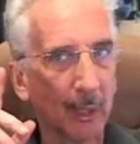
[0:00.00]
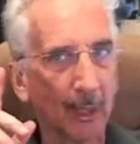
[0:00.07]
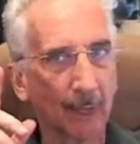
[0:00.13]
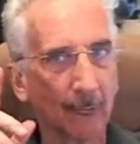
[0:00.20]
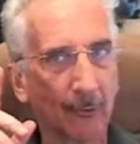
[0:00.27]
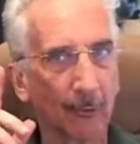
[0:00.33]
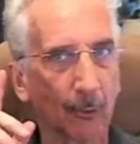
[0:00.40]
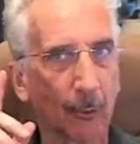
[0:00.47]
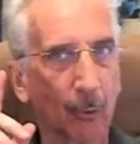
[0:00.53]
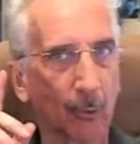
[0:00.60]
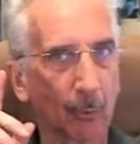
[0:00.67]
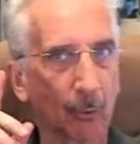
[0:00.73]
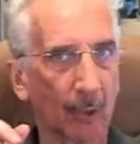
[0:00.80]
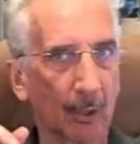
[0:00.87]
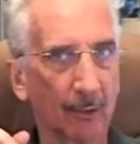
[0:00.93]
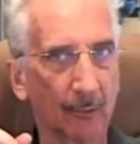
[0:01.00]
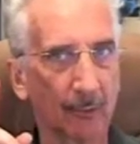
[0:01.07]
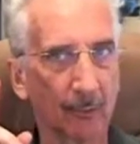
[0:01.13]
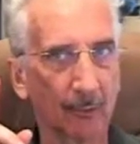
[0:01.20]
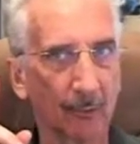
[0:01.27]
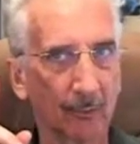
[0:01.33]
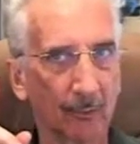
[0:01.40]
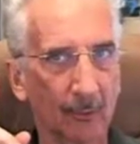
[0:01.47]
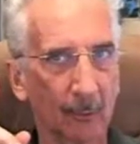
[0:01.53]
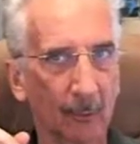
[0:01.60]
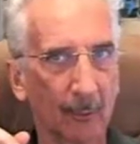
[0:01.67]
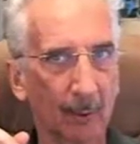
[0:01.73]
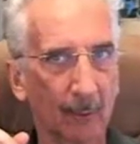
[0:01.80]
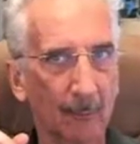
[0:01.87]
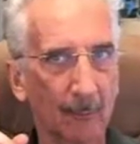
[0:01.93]
half year old processes
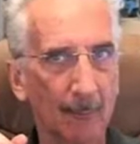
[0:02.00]
something.